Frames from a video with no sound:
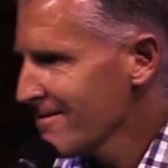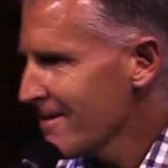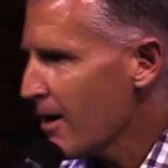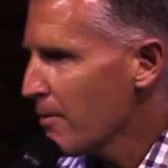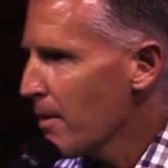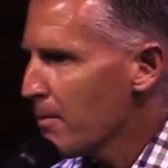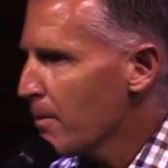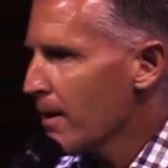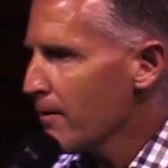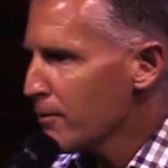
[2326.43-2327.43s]
I remember
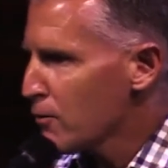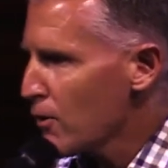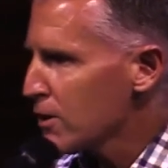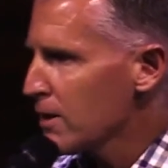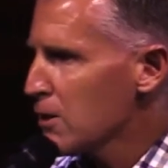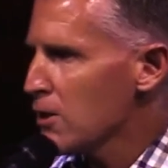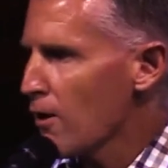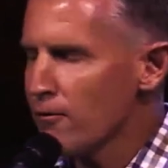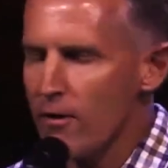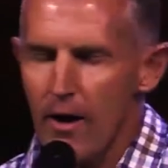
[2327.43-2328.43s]
when I was first in
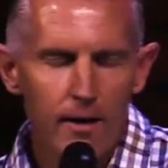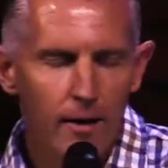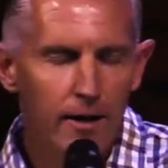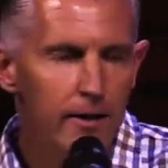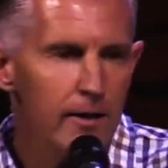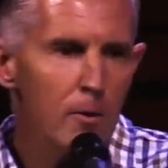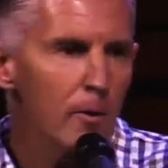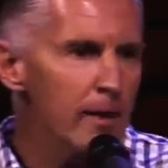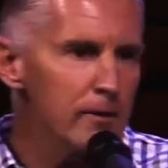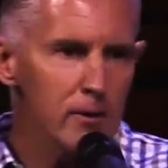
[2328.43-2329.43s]
Shofar, I didn't know
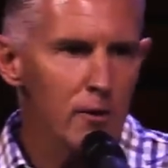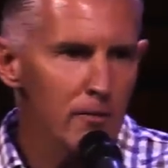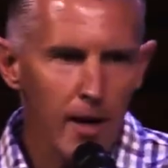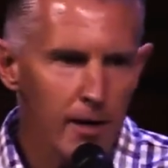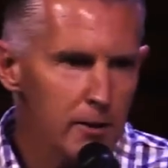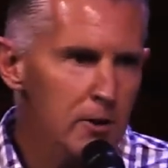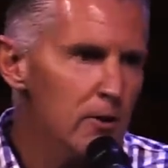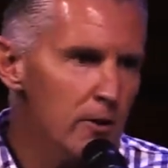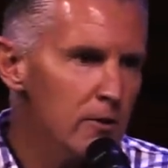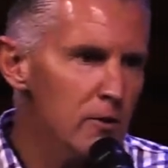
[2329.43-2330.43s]
where to serve, but I just
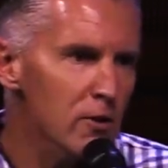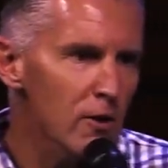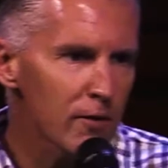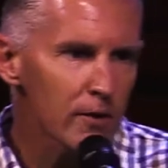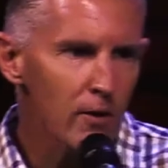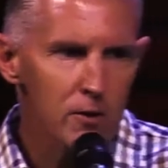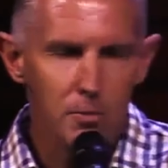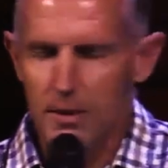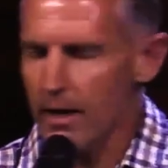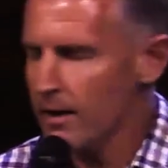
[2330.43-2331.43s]
started to serve at the
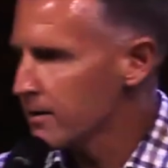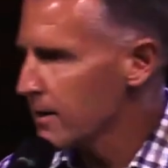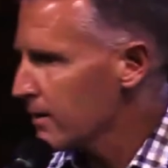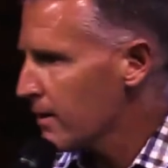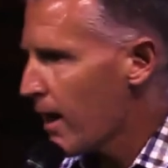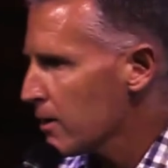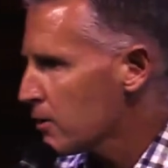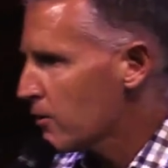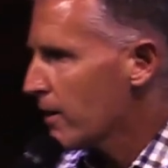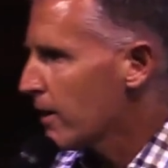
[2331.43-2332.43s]
hospitality, at the
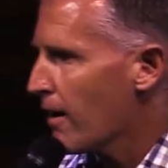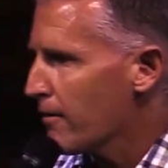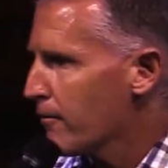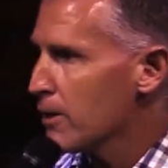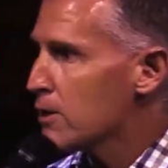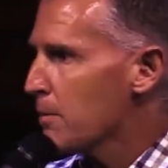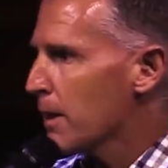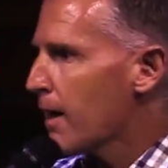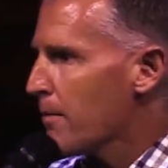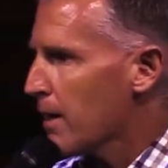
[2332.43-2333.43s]
ushering. And I eventually
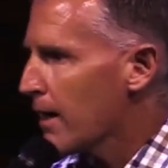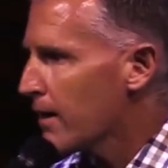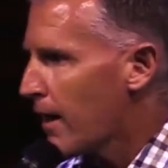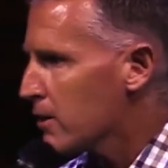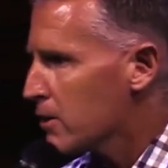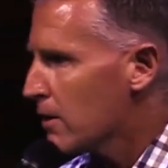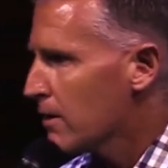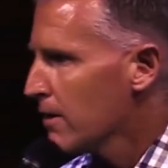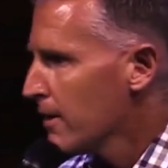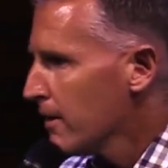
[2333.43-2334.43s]
became the head usher
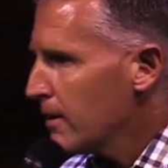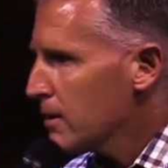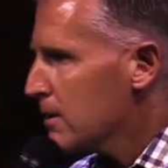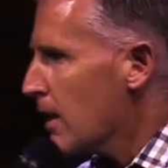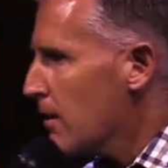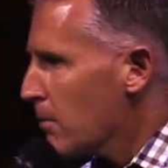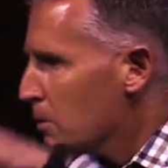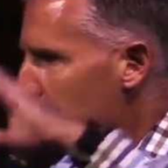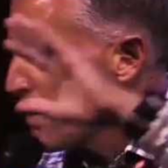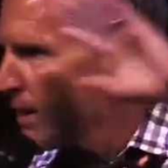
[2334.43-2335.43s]
in
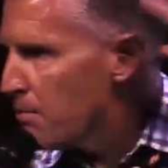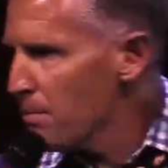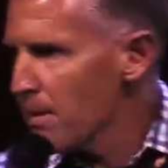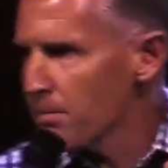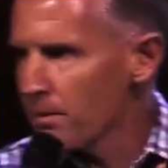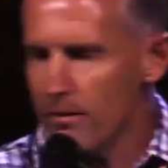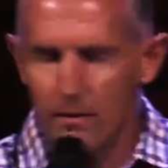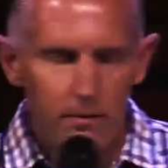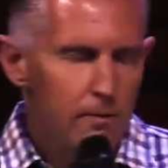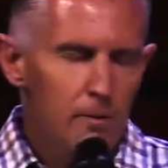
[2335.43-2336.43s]
Stellenbosch. Many people,
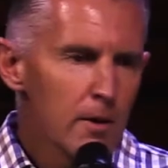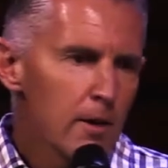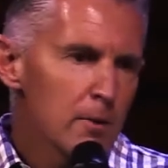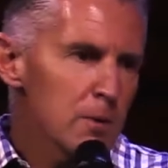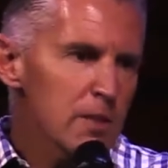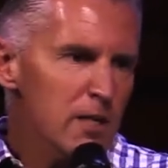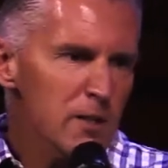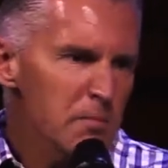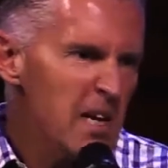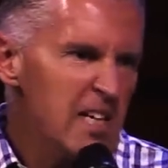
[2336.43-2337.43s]
it was such a
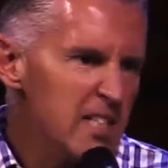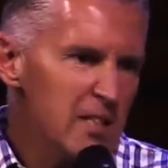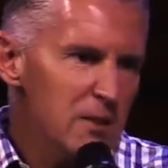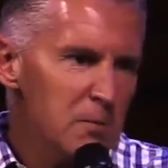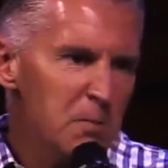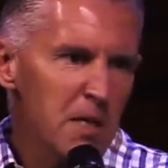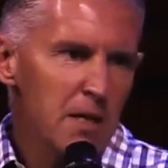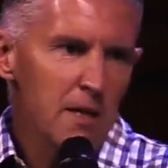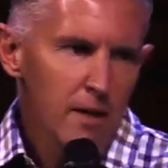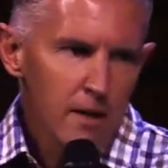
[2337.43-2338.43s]
blessing to
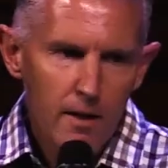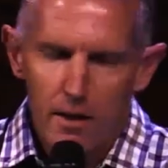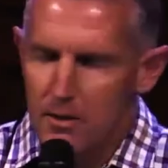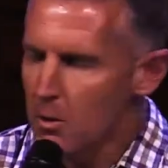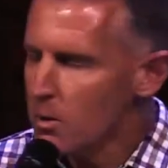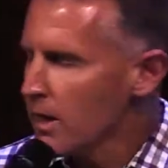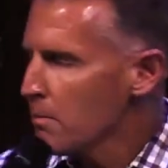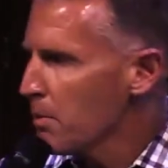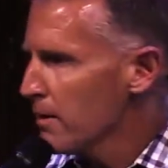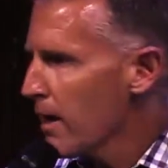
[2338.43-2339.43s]
be a
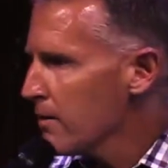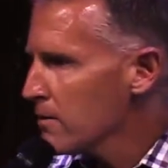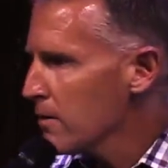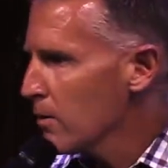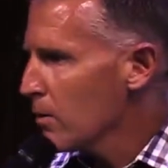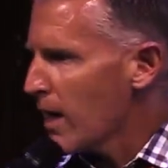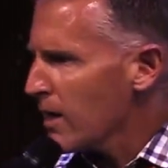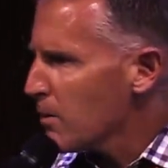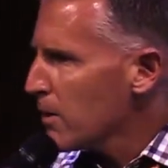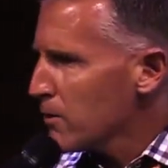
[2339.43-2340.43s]
doorkeeper in the house of the Lord. I don't
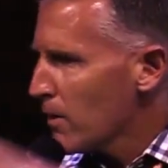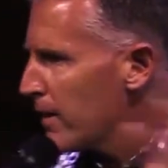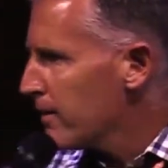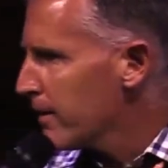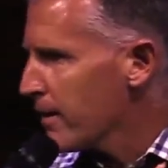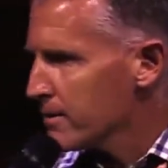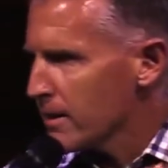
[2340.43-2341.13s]
want to do anything else.